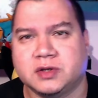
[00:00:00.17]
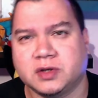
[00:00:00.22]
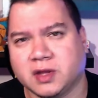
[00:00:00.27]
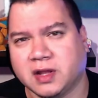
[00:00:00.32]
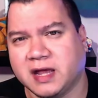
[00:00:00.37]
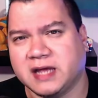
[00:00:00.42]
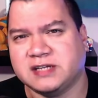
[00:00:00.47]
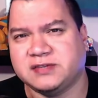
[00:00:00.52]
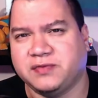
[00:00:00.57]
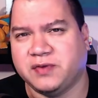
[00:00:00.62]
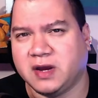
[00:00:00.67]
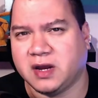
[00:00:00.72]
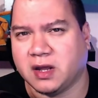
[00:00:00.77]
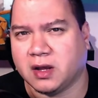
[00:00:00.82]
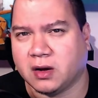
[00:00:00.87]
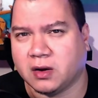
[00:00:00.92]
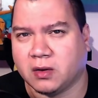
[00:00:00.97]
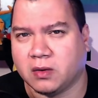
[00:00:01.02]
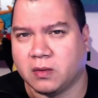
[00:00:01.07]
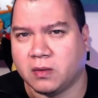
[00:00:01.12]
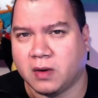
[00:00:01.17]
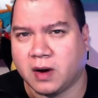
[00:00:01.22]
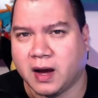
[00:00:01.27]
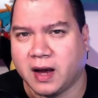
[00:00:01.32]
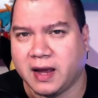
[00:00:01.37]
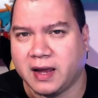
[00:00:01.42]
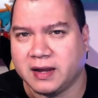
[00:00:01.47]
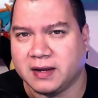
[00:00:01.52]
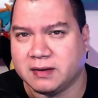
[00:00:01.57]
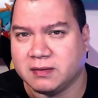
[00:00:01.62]
the last video,
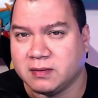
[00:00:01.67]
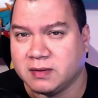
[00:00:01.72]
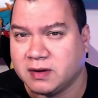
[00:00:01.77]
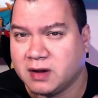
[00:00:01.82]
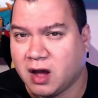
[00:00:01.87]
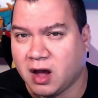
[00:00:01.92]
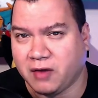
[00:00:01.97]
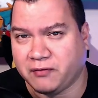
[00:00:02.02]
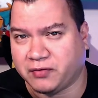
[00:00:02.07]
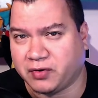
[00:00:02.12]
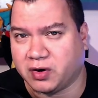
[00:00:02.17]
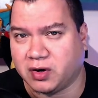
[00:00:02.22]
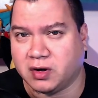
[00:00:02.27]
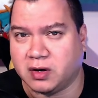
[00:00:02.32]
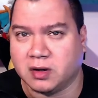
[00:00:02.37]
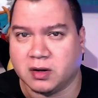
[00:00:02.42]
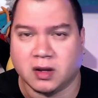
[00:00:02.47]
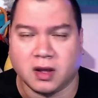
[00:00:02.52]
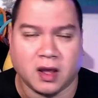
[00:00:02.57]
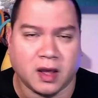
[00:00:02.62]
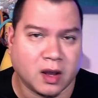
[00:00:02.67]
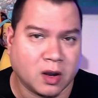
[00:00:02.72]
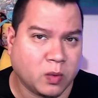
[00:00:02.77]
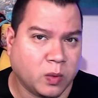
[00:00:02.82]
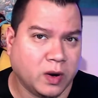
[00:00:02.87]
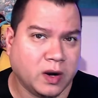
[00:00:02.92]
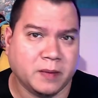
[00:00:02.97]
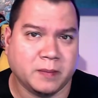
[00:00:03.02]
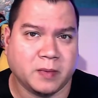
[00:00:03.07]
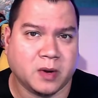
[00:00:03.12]
I covered
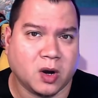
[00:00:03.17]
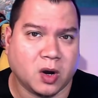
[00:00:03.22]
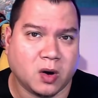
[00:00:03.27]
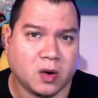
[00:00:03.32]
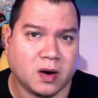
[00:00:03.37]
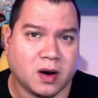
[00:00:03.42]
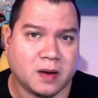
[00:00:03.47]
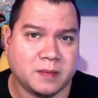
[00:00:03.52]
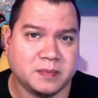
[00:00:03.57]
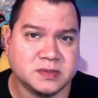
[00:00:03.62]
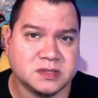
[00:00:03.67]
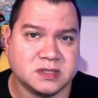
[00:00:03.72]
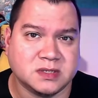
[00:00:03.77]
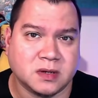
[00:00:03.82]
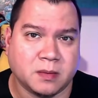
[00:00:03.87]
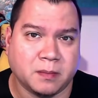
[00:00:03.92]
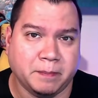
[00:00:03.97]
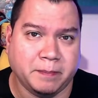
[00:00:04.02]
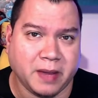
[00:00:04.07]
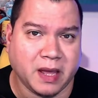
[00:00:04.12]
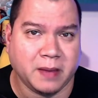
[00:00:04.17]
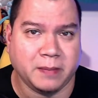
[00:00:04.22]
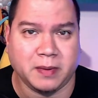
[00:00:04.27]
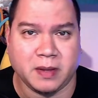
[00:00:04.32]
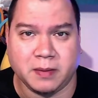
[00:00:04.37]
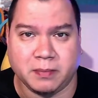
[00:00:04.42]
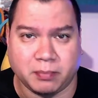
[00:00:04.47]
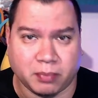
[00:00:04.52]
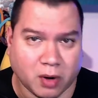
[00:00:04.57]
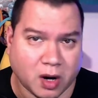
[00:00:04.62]
Aquarium Co-op's
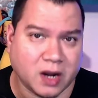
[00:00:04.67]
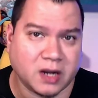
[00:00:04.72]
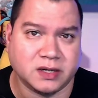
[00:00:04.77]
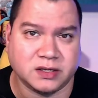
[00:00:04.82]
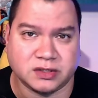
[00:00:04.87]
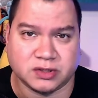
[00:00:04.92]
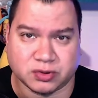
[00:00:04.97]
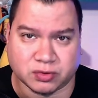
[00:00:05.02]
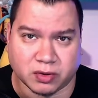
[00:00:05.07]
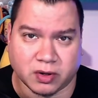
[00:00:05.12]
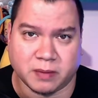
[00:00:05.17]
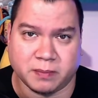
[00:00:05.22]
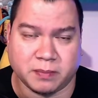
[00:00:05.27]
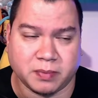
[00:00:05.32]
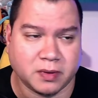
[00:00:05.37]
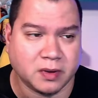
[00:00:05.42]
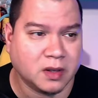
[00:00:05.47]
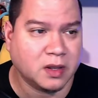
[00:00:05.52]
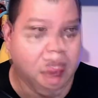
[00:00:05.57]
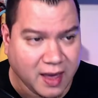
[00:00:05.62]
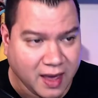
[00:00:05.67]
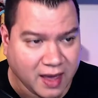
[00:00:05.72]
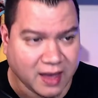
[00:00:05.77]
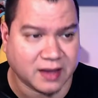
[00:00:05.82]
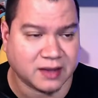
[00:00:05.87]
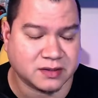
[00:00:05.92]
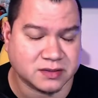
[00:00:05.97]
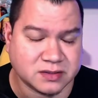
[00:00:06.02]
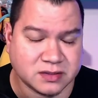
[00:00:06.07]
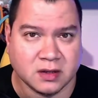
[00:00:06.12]
baby brine shrimp
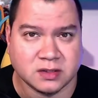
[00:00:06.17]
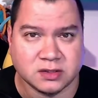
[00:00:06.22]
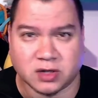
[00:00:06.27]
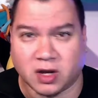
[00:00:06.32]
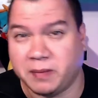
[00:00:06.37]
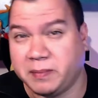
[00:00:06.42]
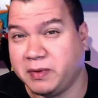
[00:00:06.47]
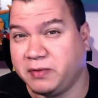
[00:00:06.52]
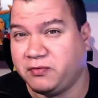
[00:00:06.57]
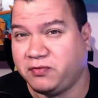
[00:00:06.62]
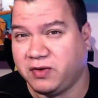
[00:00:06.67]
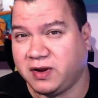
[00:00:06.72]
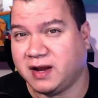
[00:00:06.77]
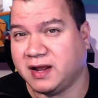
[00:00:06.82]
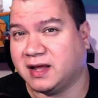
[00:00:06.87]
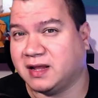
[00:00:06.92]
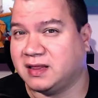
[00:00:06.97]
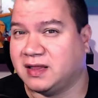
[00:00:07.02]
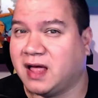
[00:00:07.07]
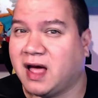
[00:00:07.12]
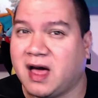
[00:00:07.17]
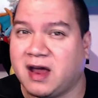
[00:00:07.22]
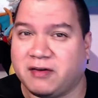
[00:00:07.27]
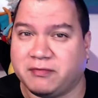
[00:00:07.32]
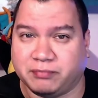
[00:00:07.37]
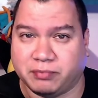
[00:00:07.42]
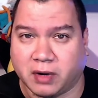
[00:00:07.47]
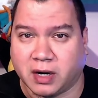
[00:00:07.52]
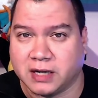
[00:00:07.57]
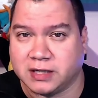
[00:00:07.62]
eggs. So I've been feeding a lot
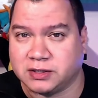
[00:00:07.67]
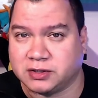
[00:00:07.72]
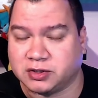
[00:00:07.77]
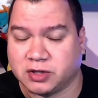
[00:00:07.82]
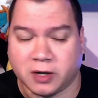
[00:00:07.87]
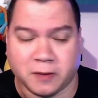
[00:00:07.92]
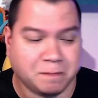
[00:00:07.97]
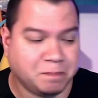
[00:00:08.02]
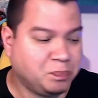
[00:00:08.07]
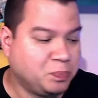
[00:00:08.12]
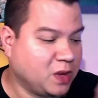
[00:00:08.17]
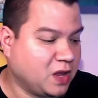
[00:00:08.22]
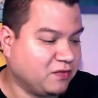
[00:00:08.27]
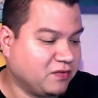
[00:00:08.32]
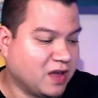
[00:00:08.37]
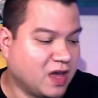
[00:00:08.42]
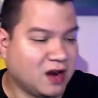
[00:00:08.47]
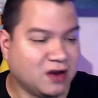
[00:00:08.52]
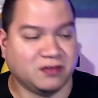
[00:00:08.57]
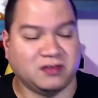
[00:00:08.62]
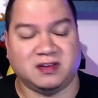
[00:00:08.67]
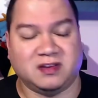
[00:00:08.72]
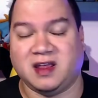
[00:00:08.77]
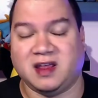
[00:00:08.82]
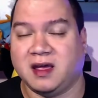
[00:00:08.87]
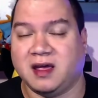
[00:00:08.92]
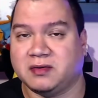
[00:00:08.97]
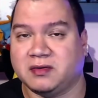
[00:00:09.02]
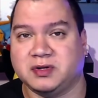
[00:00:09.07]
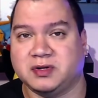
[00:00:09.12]
of brine shrimp. I've got it
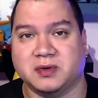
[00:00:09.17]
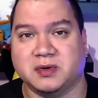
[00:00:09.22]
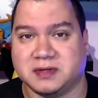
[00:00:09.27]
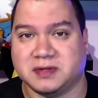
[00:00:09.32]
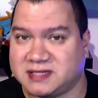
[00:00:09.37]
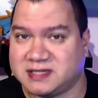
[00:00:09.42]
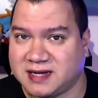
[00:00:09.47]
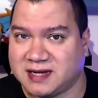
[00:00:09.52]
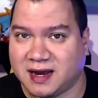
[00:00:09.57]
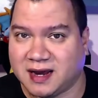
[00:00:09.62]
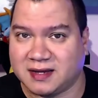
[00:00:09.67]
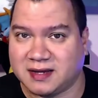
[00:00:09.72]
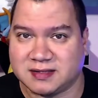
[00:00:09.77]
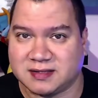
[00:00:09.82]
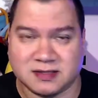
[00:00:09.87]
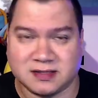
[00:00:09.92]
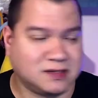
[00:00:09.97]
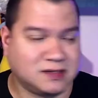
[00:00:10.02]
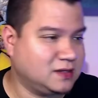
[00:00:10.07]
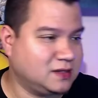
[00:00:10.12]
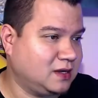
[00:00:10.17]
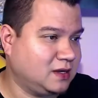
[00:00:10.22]
down to a science.